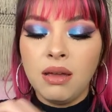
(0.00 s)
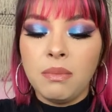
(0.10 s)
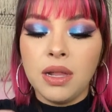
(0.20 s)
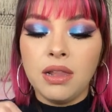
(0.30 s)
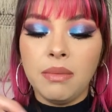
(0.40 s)

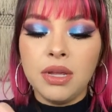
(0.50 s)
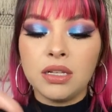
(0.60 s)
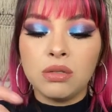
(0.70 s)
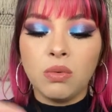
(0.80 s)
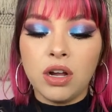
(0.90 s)
but let me
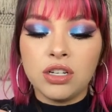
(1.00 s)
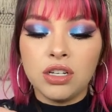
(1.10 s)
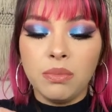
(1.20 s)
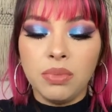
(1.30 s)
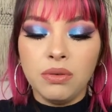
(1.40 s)
swatch
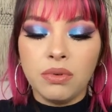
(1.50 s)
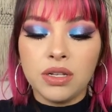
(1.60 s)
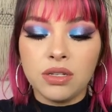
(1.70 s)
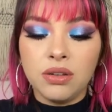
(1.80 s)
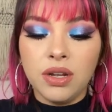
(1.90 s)
the blue one
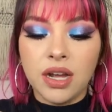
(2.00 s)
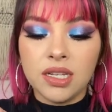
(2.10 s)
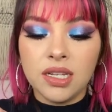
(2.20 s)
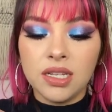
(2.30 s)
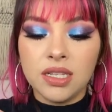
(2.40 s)
so you
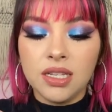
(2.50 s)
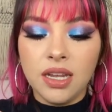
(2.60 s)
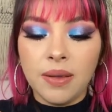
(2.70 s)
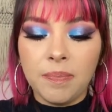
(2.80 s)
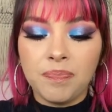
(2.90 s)
guys could see
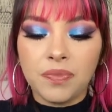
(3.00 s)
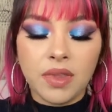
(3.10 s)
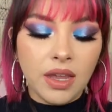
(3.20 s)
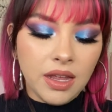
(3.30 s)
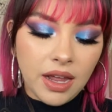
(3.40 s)
it.
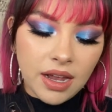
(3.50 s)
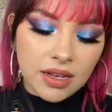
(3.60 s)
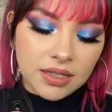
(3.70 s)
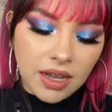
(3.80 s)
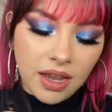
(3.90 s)
It
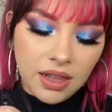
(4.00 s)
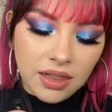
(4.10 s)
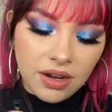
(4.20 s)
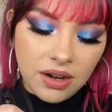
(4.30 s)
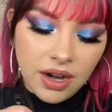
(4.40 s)
has like
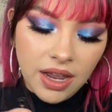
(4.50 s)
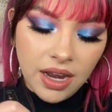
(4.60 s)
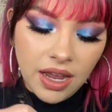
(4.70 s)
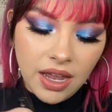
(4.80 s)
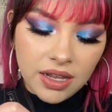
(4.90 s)
glitter in
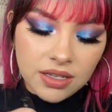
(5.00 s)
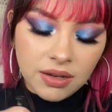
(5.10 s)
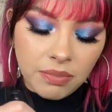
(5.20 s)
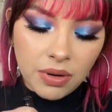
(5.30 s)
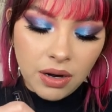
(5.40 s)
it,
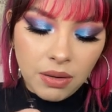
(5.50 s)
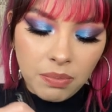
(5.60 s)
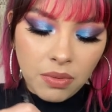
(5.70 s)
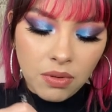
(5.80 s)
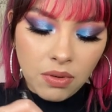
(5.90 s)
some
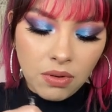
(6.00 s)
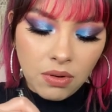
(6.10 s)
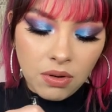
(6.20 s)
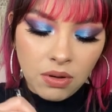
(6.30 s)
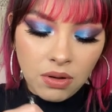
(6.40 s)

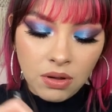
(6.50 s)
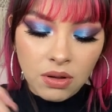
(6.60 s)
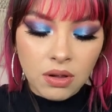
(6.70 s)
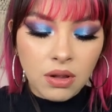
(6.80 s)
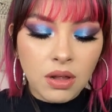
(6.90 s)
purple,
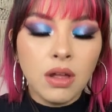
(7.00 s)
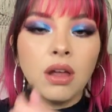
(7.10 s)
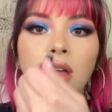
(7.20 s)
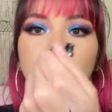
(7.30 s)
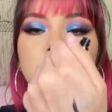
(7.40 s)

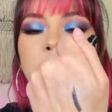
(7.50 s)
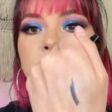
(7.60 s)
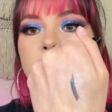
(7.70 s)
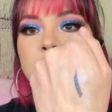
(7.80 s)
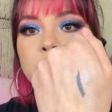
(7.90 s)
um,
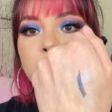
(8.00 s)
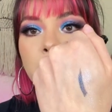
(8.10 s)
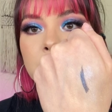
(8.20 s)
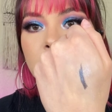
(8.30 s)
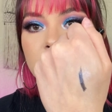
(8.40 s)
but it's
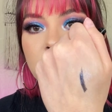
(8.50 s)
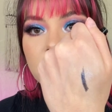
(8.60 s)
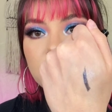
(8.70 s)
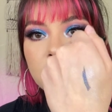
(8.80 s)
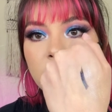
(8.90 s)
probably not that
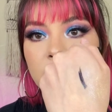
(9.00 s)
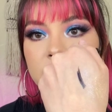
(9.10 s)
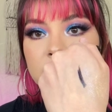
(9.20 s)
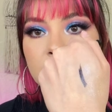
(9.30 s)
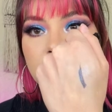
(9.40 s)
good,
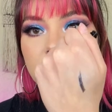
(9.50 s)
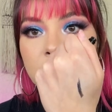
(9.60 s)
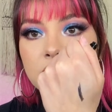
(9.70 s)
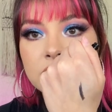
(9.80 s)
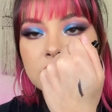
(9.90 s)
honestly,
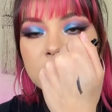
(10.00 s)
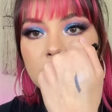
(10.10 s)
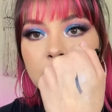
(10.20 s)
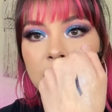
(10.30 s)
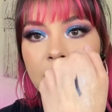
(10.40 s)
because the
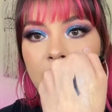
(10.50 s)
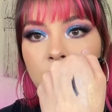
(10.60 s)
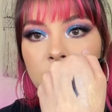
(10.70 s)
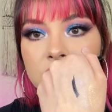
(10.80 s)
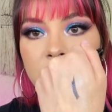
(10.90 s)
black
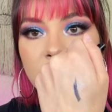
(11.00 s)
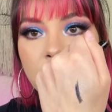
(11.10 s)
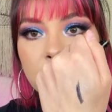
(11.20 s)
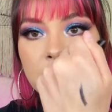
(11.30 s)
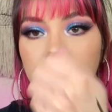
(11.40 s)
wasn't
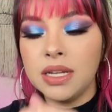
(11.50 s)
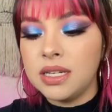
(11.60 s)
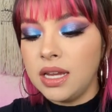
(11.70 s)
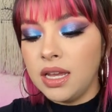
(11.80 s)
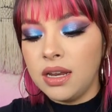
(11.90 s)
that
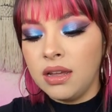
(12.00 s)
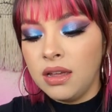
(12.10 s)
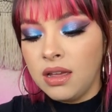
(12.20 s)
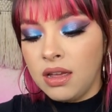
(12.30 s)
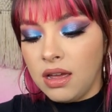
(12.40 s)
pigmented.
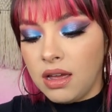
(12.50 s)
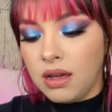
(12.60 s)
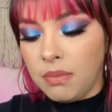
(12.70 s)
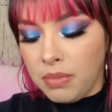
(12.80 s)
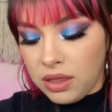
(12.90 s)

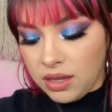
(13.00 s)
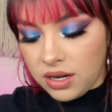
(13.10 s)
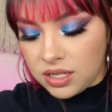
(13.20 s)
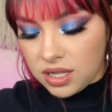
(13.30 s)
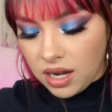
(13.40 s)
Um, but
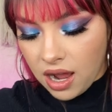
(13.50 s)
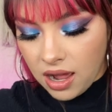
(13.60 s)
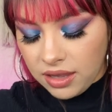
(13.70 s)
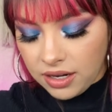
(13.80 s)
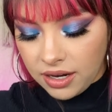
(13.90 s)
there's the
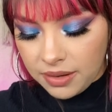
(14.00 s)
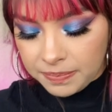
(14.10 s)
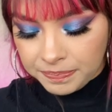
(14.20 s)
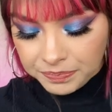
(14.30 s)
color.